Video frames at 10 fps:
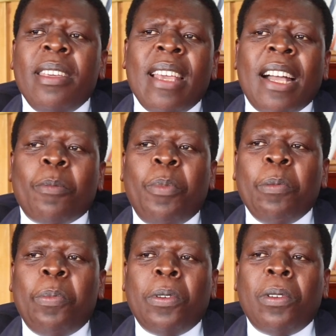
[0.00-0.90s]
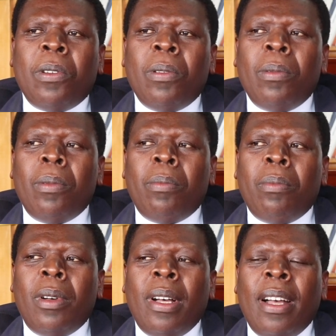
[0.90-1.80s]
the young people
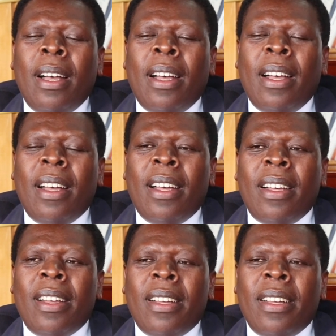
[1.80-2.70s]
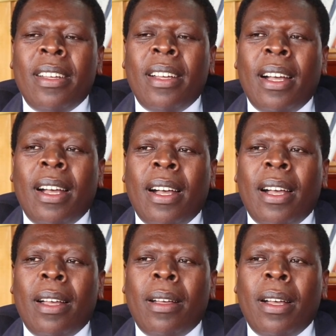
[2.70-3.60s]
uh,
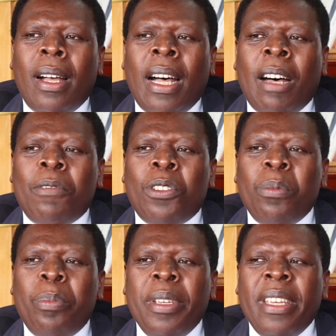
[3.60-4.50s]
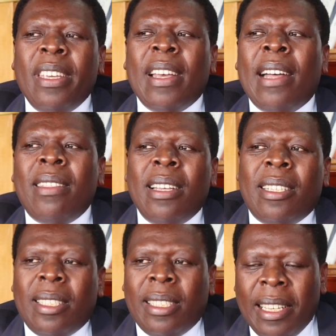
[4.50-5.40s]
have to be at
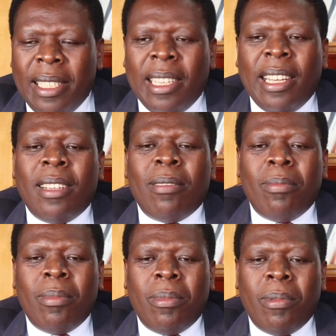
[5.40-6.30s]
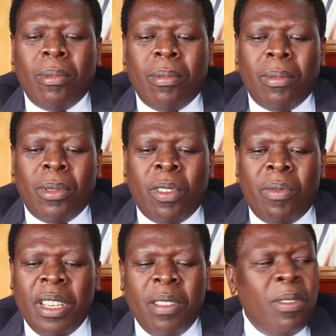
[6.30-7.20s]
the center
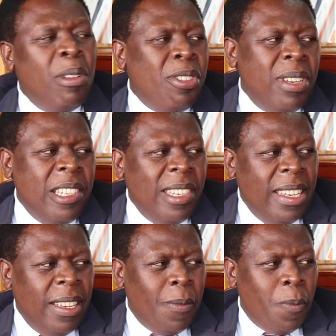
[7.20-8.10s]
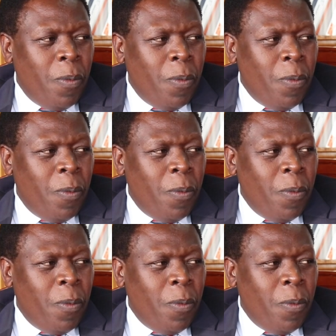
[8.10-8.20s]
of the devolution agenda.